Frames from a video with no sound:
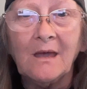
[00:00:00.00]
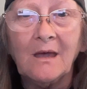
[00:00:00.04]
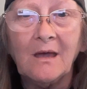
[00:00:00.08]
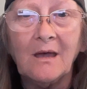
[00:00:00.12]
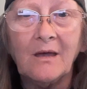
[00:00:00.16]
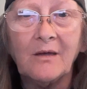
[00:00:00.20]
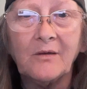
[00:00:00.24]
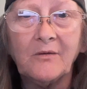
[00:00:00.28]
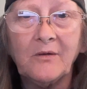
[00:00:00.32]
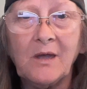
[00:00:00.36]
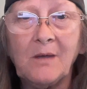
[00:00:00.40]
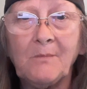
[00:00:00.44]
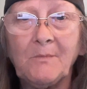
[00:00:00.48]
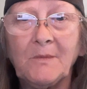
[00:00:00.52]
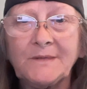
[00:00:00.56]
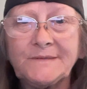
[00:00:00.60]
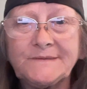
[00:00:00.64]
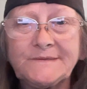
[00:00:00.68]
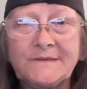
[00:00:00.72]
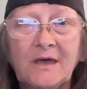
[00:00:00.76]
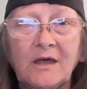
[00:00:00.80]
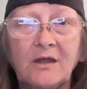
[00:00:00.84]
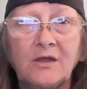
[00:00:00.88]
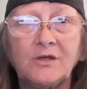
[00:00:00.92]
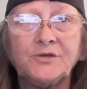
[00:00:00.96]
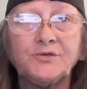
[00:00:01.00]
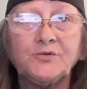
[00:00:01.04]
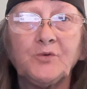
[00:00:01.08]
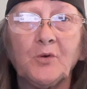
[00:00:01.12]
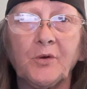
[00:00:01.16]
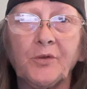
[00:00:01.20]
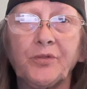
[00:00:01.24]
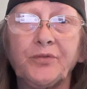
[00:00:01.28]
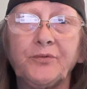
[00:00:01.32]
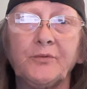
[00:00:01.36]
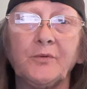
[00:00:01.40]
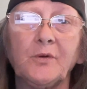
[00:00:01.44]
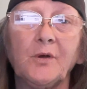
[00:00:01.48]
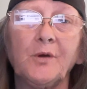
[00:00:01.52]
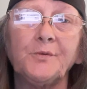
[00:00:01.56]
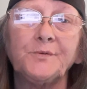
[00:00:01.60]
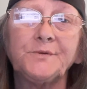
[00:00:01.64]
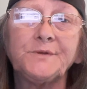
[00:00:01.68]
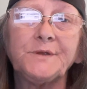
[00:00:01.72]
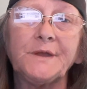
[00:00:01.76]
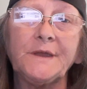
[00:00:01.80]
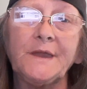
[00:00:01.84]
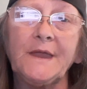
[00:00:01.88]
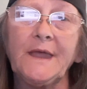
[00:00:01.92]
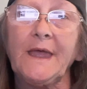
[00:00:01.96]
Grandma's got a sore throat
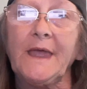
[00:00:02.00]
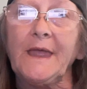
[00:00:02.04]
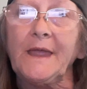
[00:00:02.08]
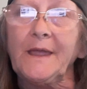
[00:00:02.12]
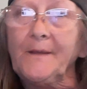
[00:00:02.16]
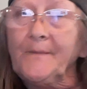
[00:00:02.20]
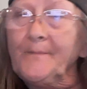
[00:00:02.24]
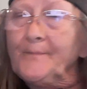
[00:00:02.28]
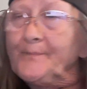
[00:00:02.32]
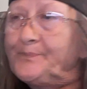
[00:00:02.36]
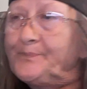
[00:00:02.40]
today.